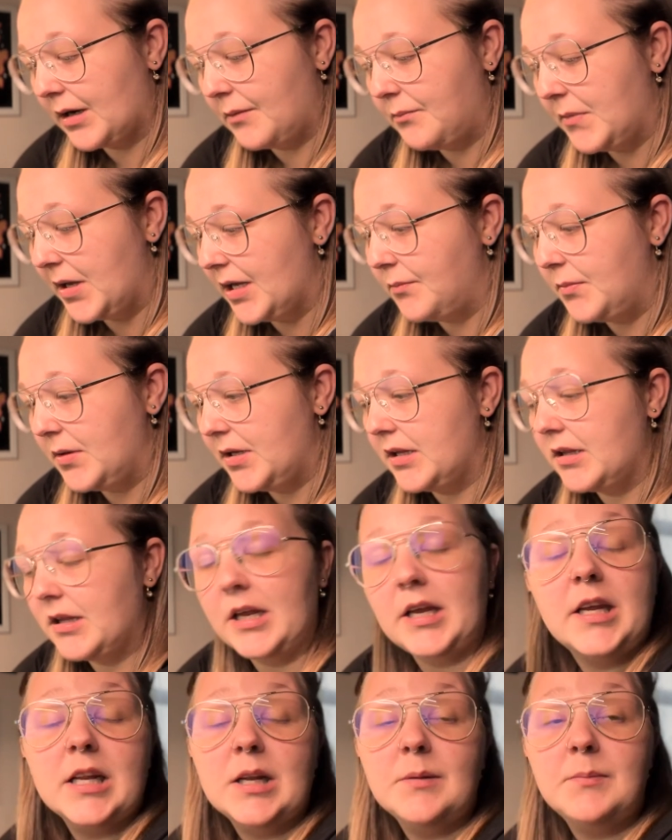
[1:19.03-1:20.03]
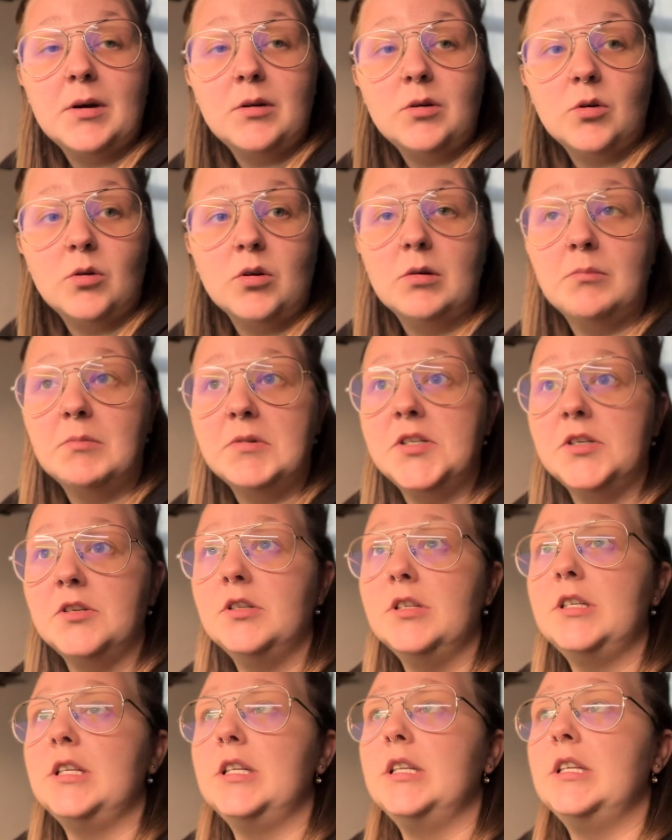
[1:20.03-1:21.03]
maybe thinking about going on
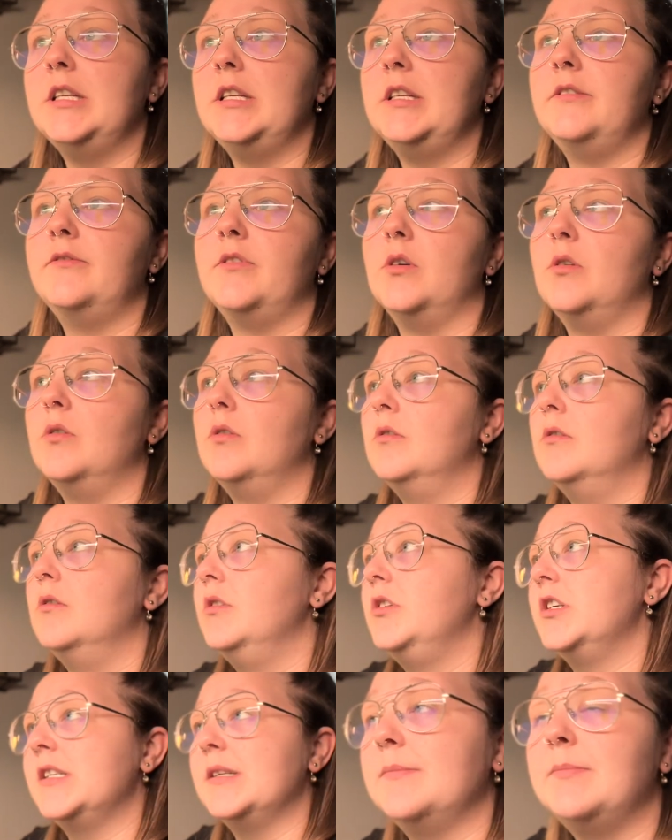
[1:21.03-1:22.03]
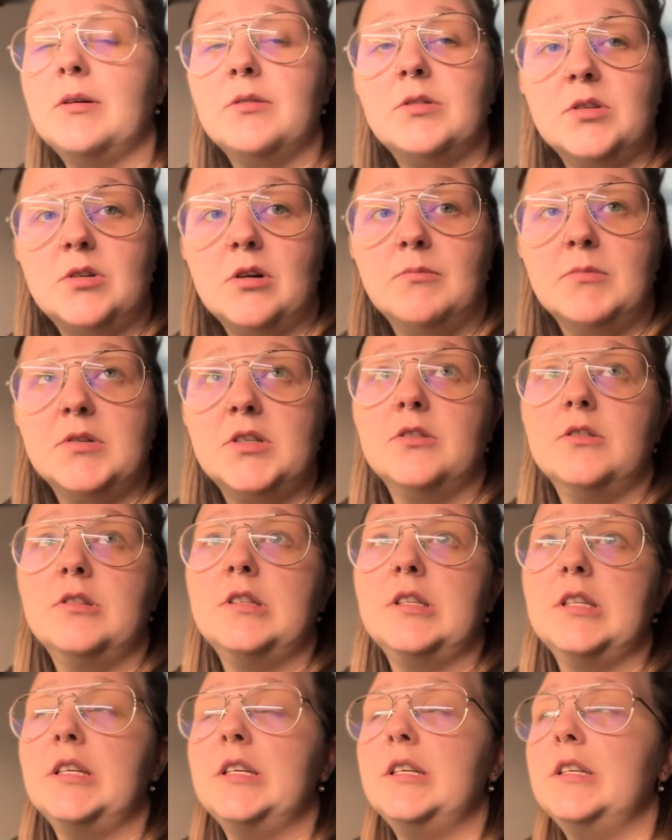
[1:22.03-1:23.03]
maternity leave or just about to go on
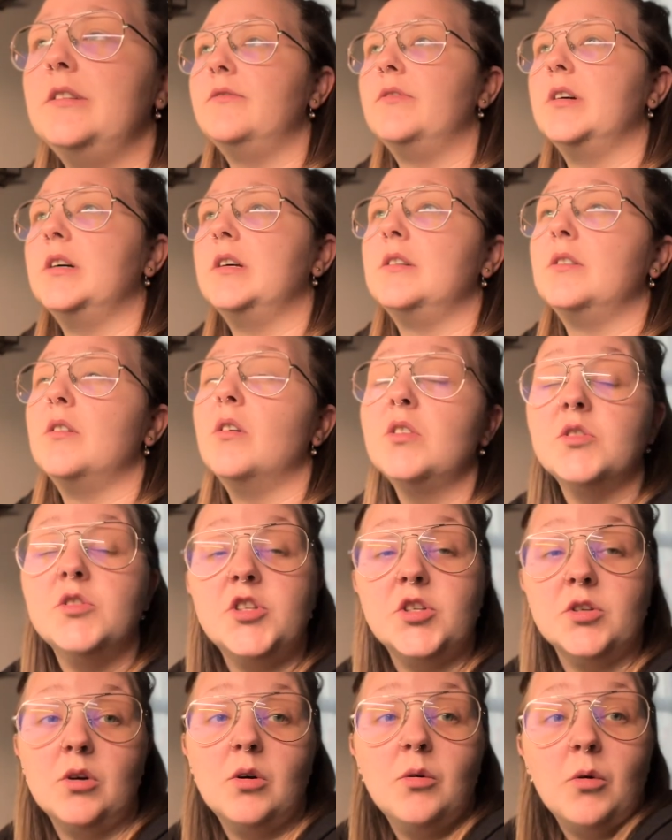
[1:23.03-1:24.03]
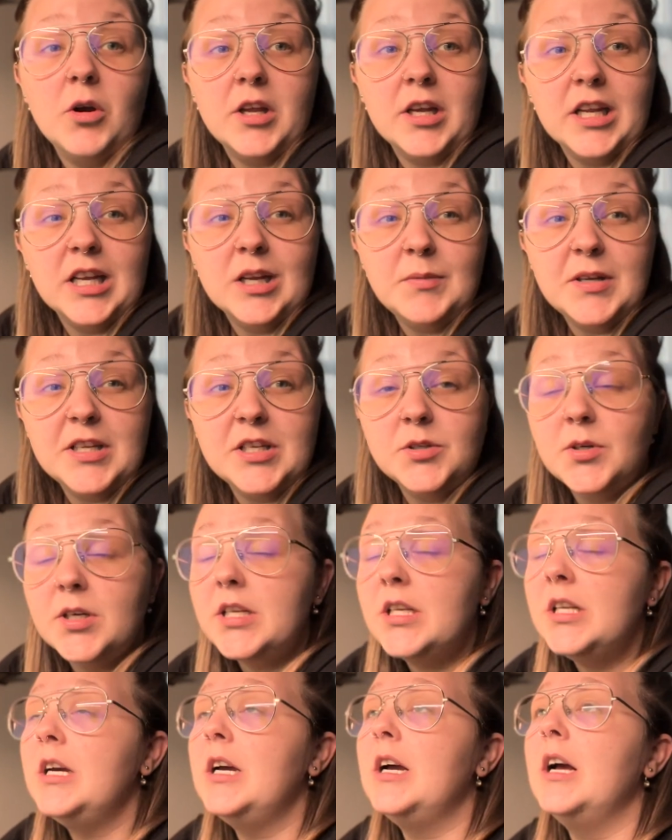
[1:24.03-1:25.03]
maternity leave and not too sure what you're going to be
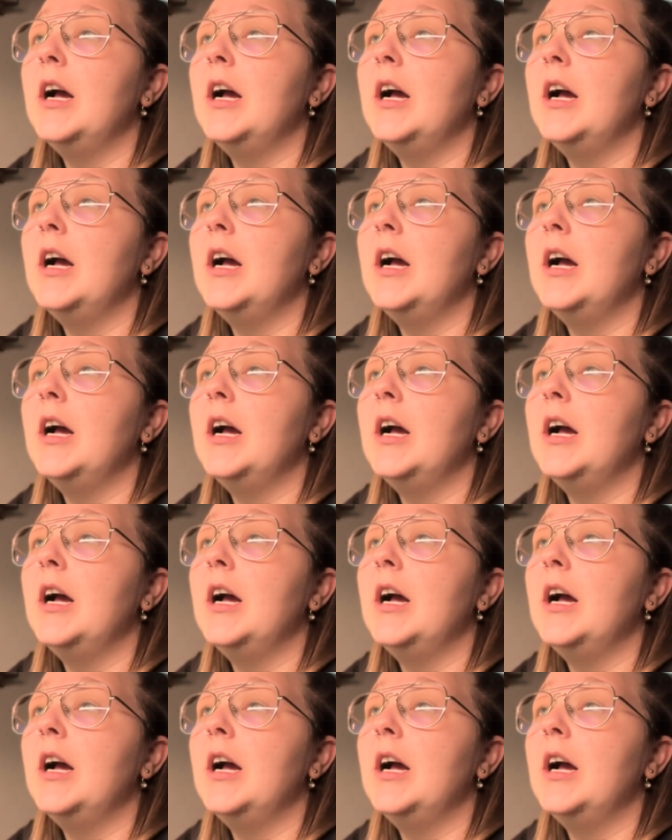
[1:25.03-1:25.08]
doing,